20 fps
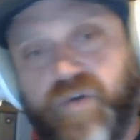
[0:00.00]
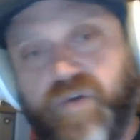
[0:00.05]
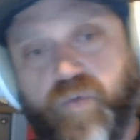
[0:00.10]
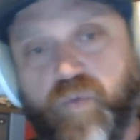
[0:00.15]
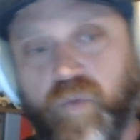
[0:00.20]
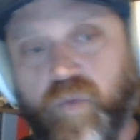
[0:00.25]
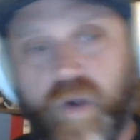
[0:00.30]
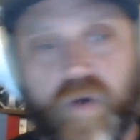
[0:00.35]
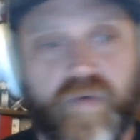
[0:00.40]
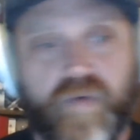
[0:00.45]

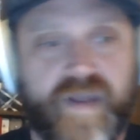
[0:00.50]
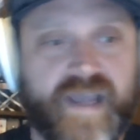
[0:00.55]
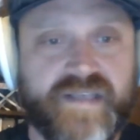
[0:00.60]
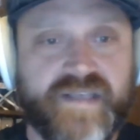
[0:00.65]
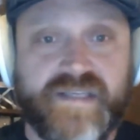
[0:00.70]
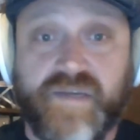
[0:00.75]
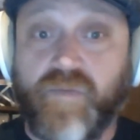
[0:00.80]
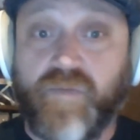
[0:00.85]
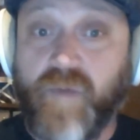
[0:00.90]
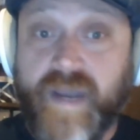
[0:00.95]
wrote as
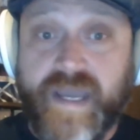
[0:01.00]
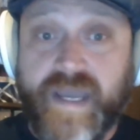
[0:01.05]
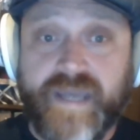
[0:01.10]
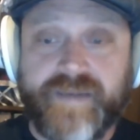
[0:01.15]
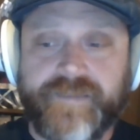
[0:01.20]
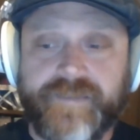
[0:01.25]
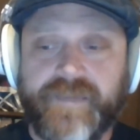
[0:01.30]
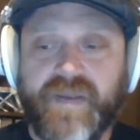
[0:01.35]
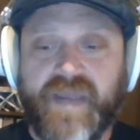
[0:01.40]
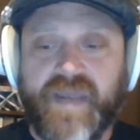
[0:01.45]
he went.
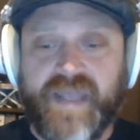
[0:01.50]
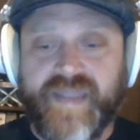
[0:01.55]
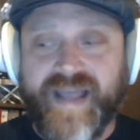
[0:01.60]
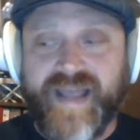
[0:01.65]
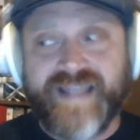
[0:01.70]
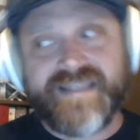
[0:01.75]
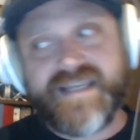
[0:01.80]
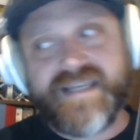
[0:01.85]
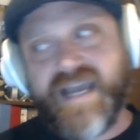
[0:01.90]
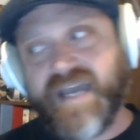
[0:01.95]
And
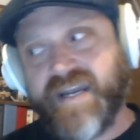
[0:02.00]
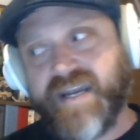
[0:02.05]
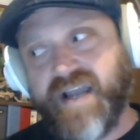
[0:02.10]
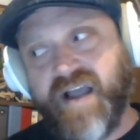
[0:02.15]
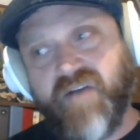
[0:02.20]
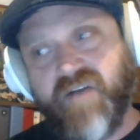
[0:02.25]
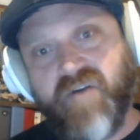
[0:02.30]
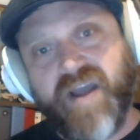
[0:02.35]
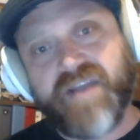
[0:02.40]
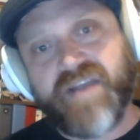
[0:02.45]
that's kind of
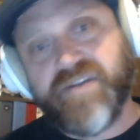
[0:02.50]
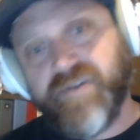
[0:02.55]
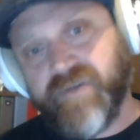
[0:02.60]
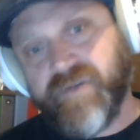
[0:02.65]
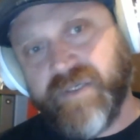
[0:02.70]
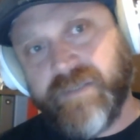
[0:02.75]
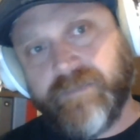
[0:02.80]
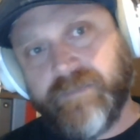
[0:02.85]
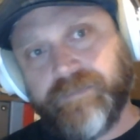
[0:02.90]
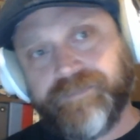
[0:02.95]
how I
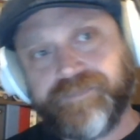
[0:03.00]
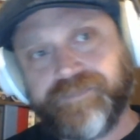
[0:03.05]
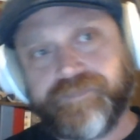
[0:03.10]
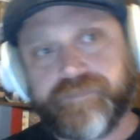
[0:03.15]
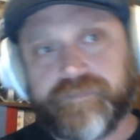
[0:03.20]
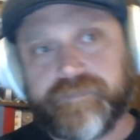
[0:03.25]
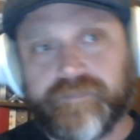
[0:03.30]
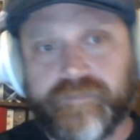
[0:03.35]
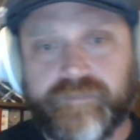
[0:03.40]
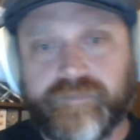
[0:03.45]
do it.
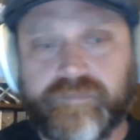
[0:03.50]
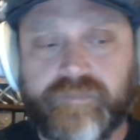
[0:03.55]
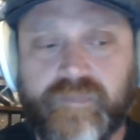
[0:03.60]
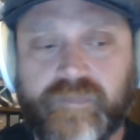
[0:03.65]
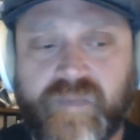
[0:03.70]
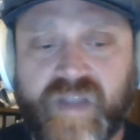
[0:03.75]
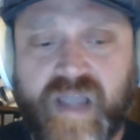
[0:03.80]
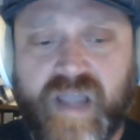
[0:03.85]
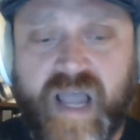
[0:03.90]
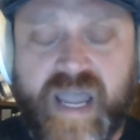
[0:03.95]

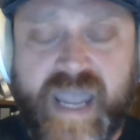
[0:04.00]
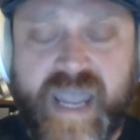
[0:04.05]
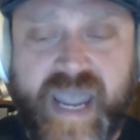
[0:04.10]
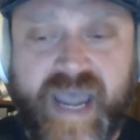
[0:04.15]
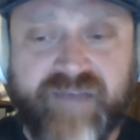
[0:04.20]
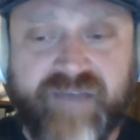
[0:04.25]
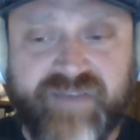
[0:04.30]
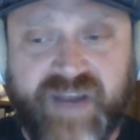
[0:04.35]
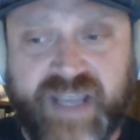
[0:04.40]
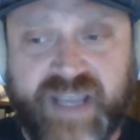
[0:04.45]
I
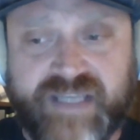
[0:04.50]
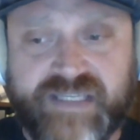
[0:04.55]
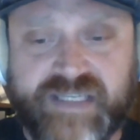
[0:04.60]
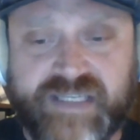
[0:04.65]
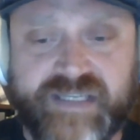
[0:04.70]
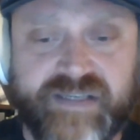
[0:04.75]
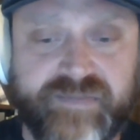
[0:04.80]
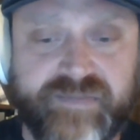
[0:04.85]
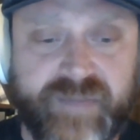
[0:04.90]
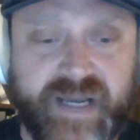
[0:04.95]
have an
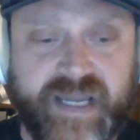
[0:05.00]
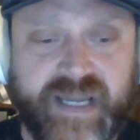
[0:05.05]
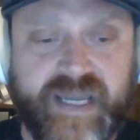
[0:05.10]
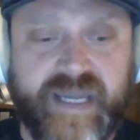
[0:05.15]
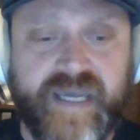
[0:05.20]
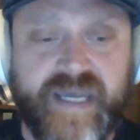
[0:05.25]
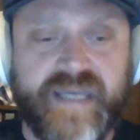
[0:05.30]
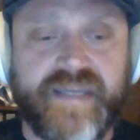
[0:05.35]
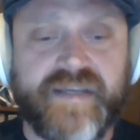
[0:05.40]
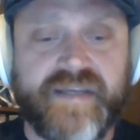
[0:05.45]
idea in my
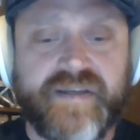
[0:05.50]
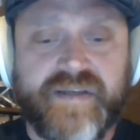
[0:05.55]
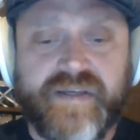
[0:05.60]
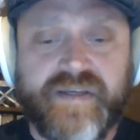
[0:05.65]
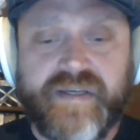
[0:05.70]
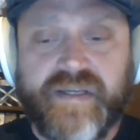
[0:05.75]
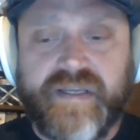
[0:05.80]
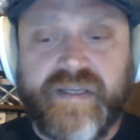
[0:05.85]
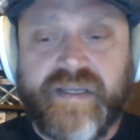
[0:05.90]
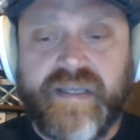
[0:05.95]
head,
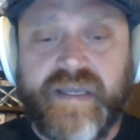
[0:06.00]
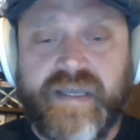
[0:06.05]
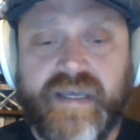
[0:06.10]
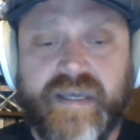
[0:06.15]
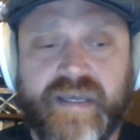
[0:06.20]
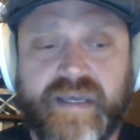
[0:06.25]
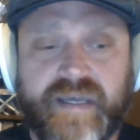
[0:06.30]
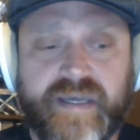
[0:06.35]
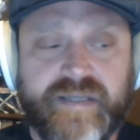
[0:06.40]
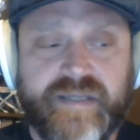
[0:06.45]

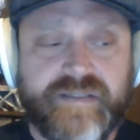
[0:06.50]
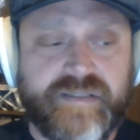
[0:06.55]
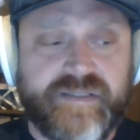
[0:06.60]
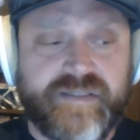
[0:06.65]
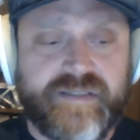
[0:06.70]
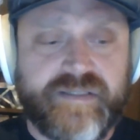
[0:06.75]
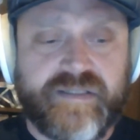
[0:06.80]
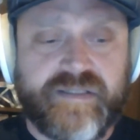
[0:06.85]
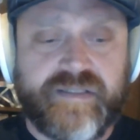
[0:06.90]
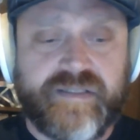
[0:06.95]

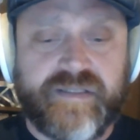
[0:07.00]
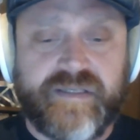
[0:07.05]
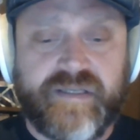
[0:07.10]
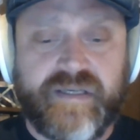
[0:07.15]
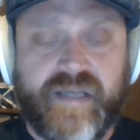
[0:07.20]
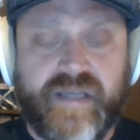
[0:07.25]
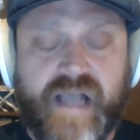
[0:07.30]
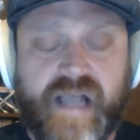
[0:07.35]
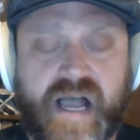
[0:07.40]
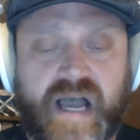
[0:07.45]
and
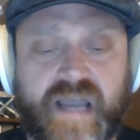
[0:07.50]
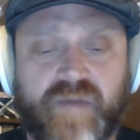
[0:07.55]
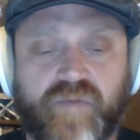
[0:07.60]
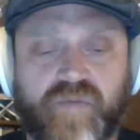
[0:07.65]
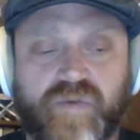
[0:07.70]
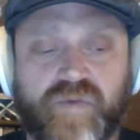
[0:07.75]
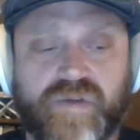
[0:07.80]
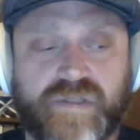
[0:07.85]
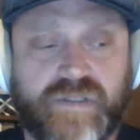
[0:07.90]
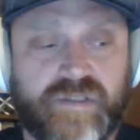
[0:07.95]
I
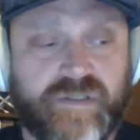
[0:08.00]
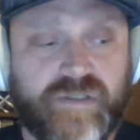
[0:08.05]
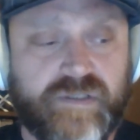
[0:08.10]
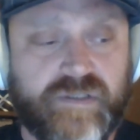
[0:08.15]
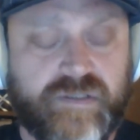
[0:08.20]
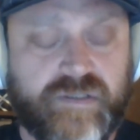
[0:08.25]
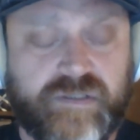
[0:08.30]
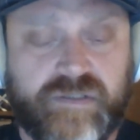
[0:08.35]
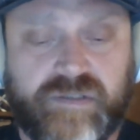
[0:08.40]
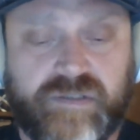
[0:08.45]
will
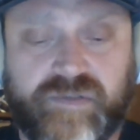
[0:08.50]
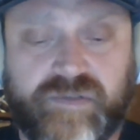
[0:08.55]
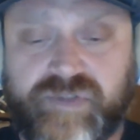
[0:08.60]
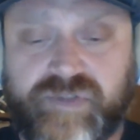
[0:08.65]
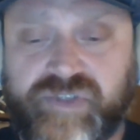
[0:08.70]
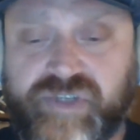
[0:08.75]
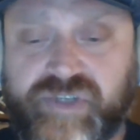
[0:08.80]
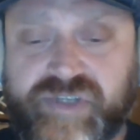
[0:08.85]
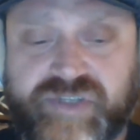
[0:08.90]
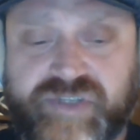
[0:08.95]

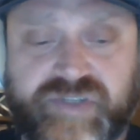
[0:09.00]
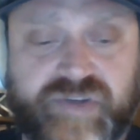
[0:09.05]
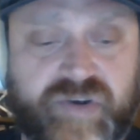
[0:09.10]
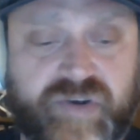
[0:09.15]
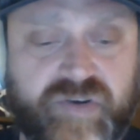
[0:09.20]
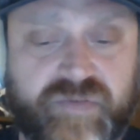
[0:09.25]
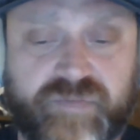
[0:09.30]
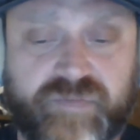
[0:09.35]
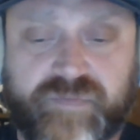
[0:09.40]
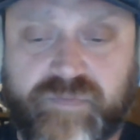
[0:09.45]
just
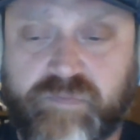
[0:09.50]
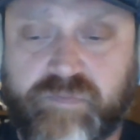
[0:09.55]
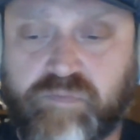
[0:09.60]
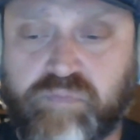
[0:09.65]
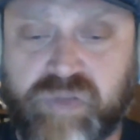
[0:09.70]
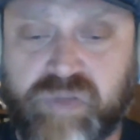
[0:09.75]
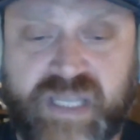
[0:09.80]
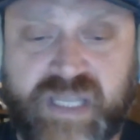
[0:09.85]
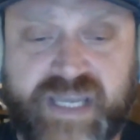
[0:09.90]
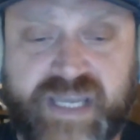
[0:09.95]
start
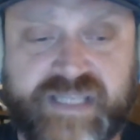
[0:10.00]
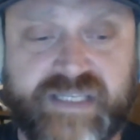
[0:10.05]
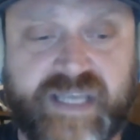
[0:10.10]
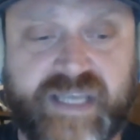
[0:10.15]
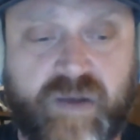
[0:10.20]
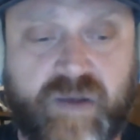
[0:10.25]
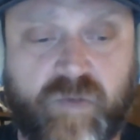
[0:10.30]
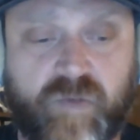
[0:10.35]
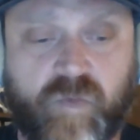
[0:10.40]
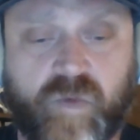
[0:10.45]
blazing
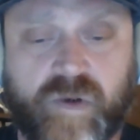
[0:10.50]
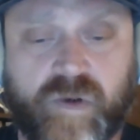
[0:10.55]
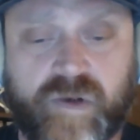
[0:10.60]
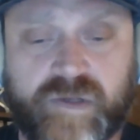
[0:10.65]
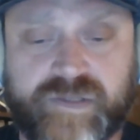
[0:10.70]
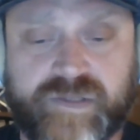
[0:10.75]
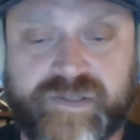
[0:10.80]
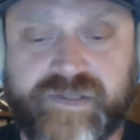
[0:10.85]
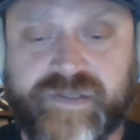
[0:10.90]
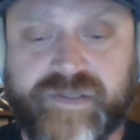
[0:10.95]
out
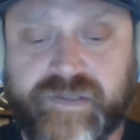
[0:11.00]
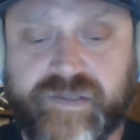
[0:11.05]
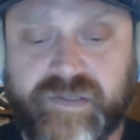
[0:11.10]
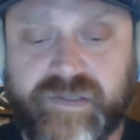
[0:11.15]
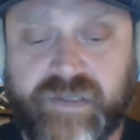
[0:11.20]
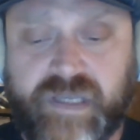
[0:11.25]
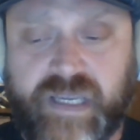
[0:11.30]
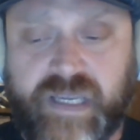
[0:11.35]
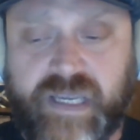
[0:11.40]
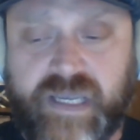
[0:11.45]
words
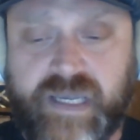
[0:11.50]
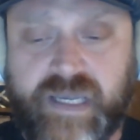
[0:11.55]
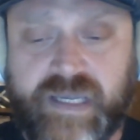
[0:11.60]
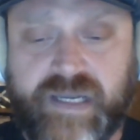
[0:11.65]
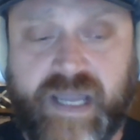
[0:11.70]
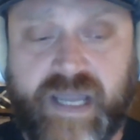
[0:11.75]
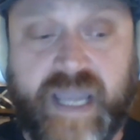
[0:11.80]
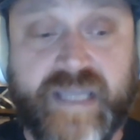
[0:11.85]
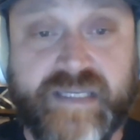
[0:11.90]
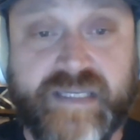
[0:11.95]

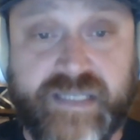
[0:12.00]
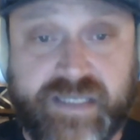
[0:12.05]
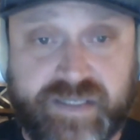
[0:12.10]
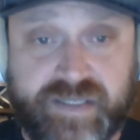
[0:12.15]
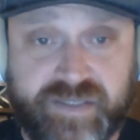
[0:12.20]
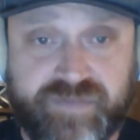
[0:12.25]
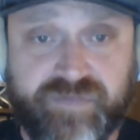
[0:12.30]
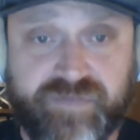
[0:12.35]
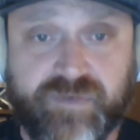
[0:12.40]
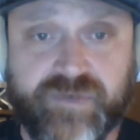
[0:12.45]
and
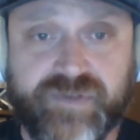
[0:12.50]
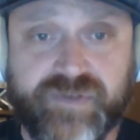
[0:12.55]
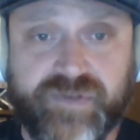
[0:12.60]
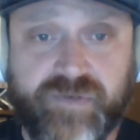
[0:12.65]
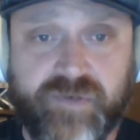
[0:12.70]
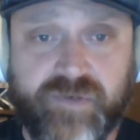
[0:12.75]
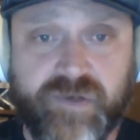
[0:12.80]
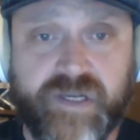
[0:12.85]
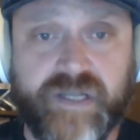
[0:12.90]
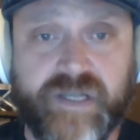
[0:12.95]
ideas for a
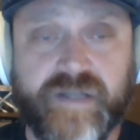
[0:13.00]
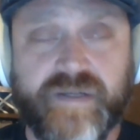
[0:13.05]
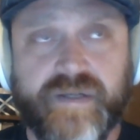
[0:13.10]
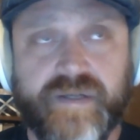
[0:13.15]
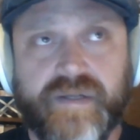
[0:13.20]
story.